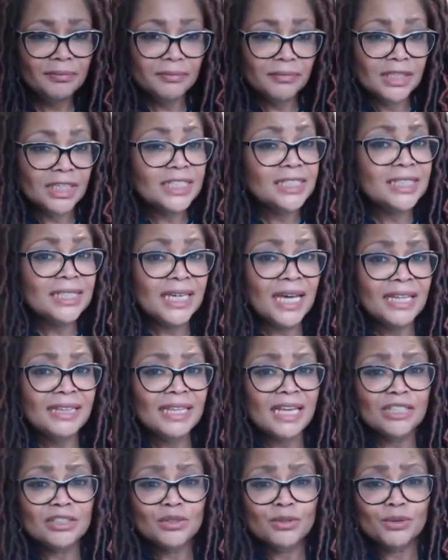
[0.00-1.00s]
because again,
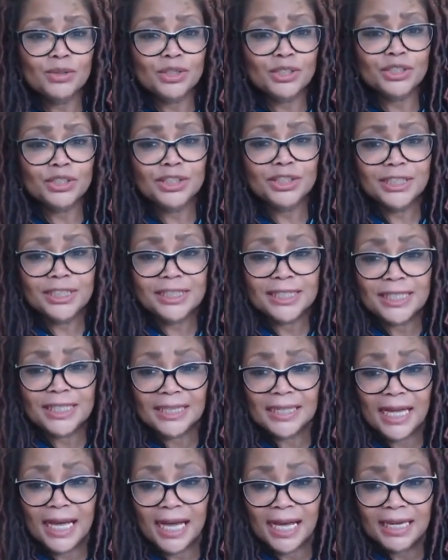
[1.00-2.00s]
that's all the goodness
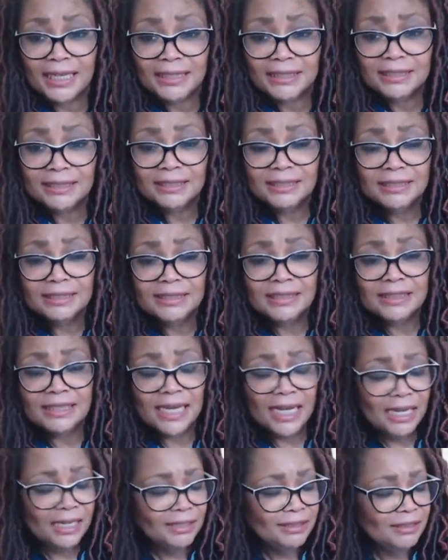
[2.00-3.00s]
in there.
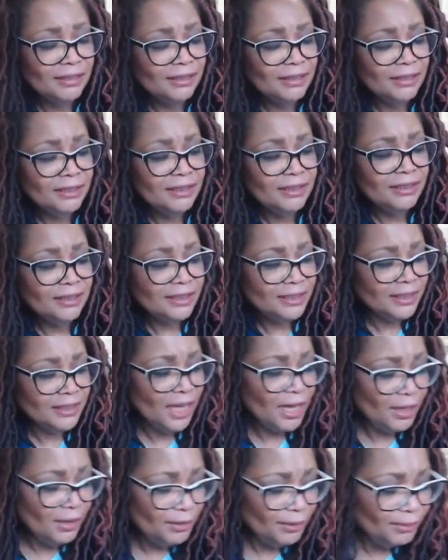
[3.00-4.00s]
Yeah.
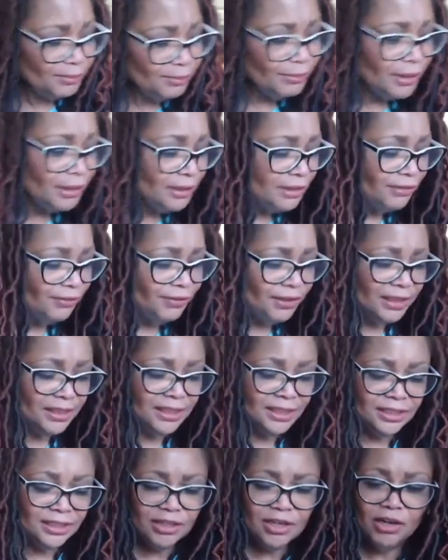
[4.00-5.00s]
So most of
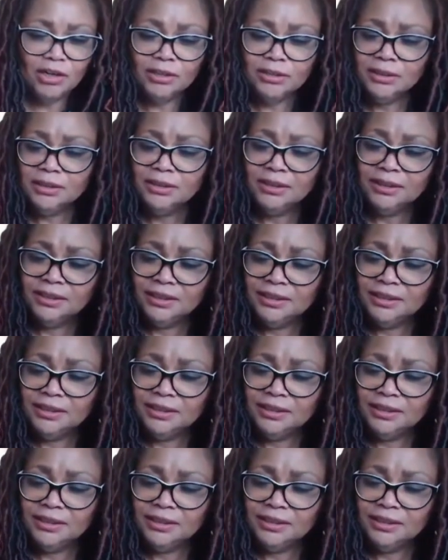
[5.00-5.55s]
this is gone.